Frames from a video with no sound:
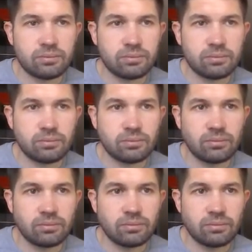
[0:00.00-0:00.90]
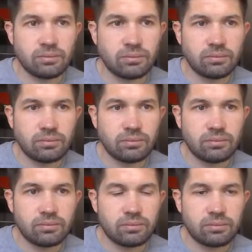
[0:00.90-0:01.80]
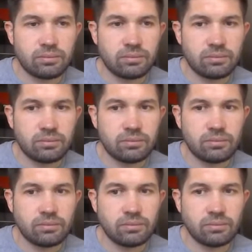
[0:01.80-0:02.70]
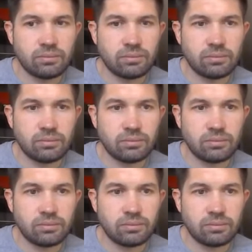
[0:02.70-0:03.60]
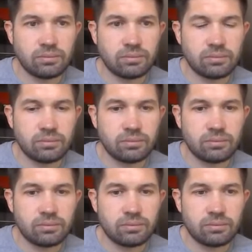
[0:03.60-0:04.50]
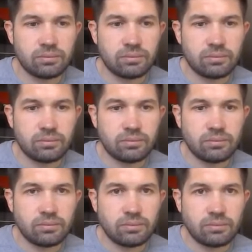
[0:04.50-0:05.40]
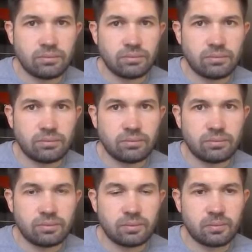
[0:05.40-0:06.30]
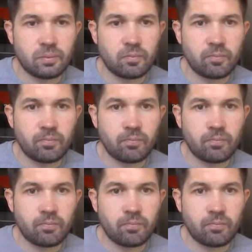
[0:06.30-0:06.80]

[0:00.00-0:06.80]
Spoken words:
(not speaking)